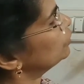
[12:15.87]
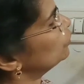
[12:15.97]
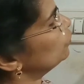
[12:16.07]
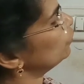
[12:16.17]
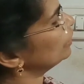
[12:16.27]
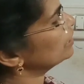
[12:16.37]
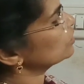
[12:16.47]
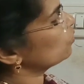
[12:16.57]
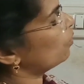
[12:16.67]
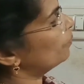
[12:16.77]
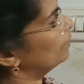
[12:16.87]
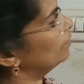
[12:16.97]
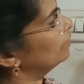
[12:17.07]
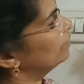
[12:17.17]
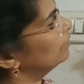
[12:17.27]
2 is common.
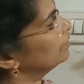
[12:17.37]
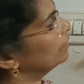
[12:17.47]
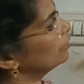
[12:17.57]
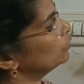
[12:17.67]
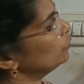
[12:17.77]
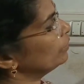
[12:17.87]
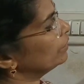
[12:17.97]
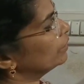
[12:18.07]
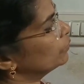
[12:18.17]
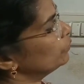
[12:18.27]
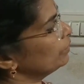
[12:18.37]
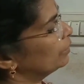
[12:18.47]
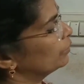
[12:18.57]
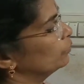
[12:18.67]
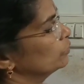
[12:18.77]
Here 2, here 2,
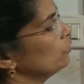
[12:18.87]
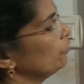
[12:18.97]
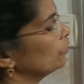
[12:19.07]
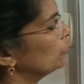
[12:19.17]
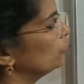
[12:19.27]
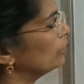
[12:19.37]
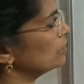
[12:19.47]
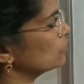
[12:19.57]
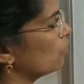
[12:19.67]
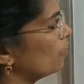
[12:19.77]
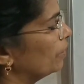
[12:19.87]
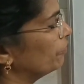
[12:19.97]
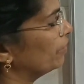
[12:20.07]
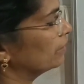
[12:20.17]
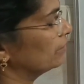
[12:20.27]
here 2. So 2 is
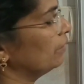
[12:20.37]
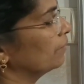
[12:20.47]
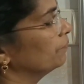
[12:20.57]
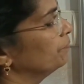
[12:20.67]
common factor.